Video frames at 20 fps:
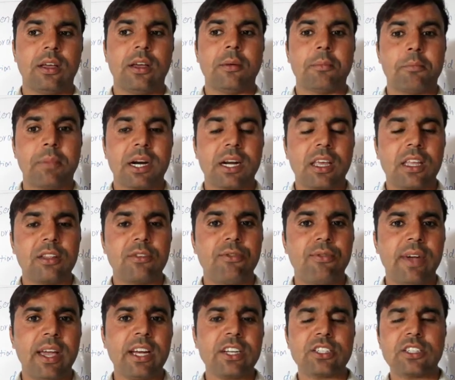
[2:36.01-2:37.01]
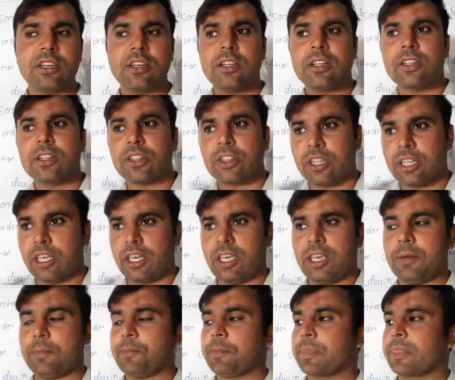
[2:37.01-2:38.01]
but in fact
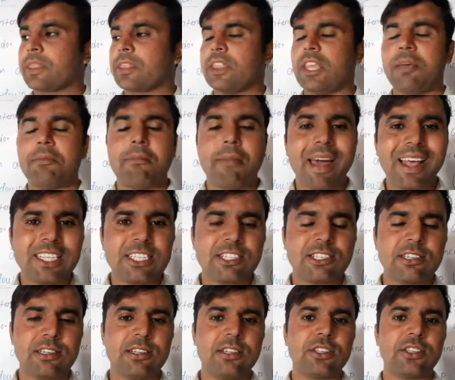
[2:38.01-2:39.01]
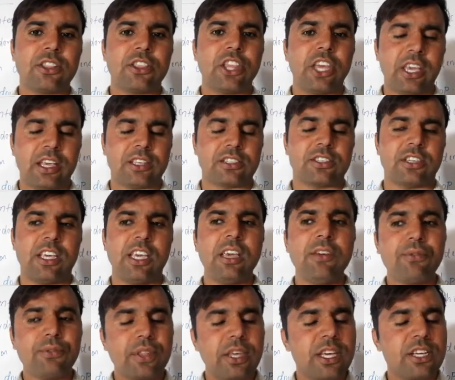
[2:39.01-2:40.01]
the mentioned things,
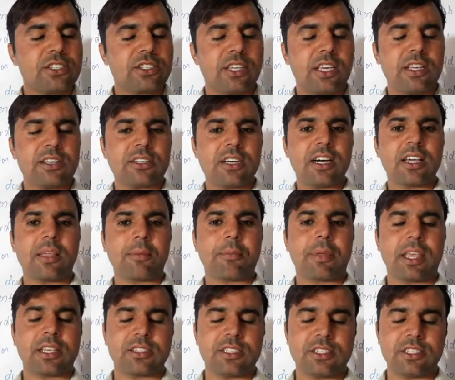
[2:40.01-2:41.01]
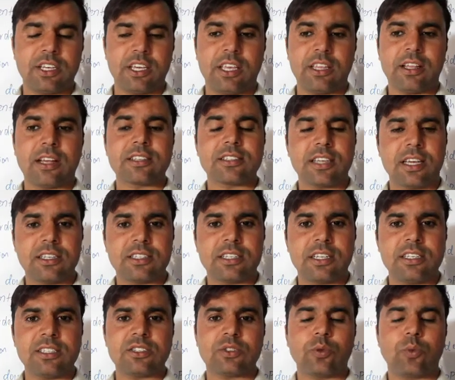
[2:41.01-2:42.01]
if these things are present in a
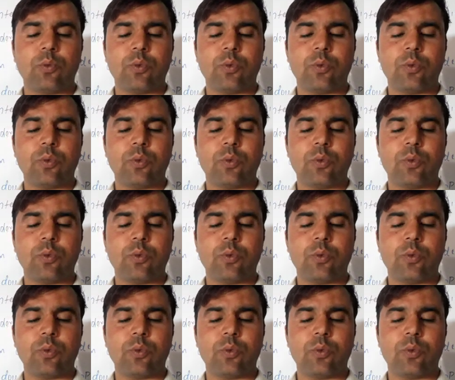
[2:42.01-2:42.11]
sentence,